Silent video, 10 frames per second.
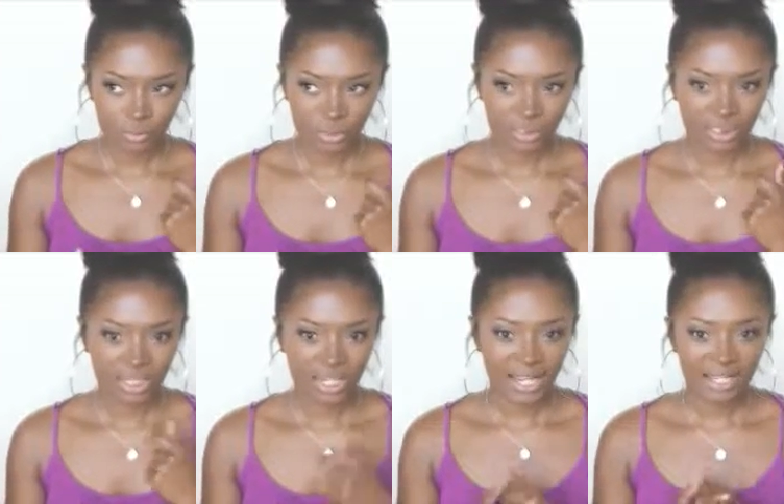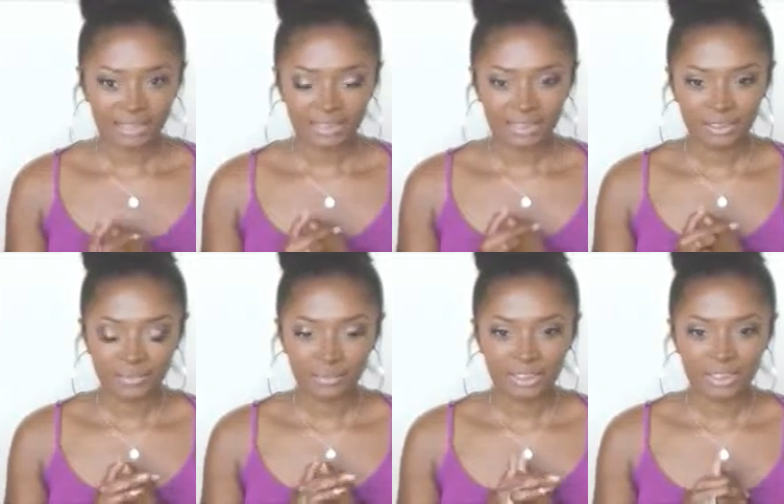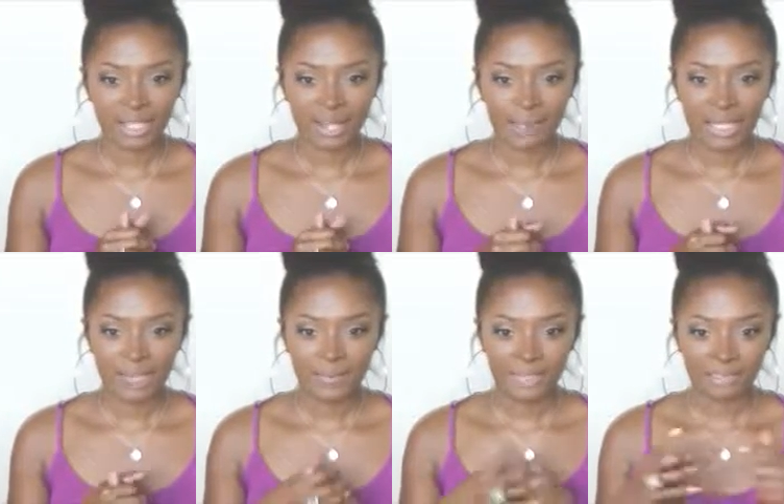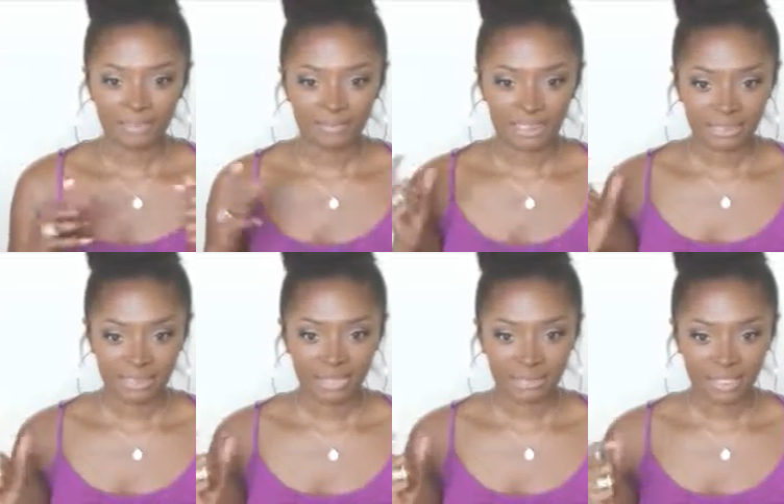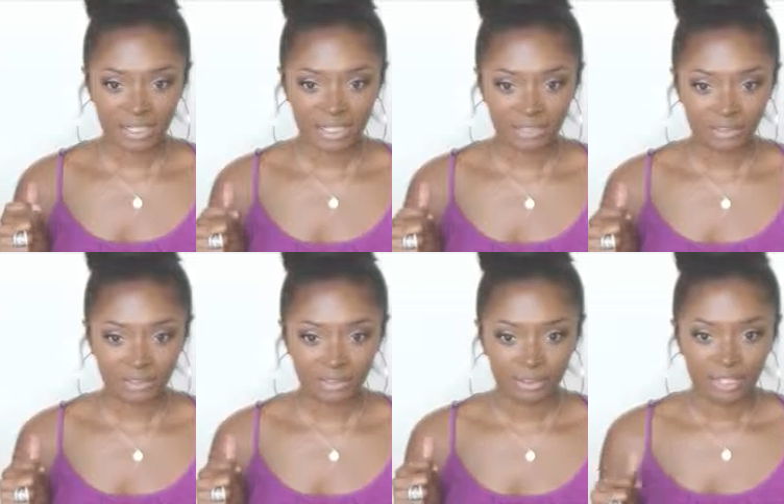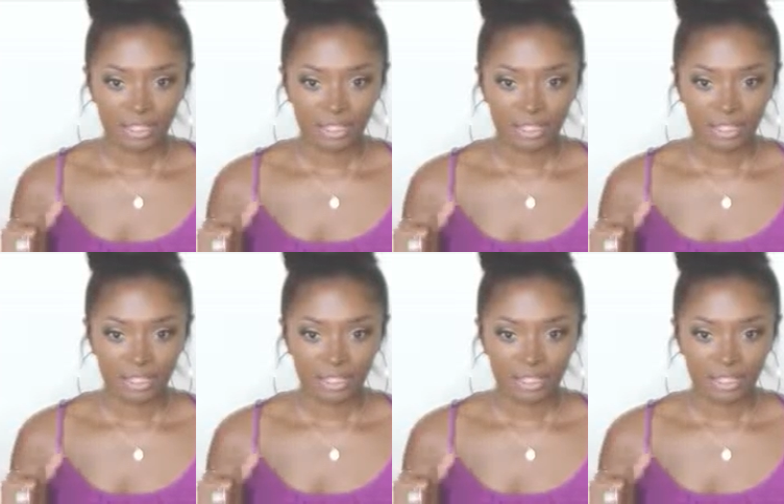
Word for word: one thing that I did was I made myself an assignment calendar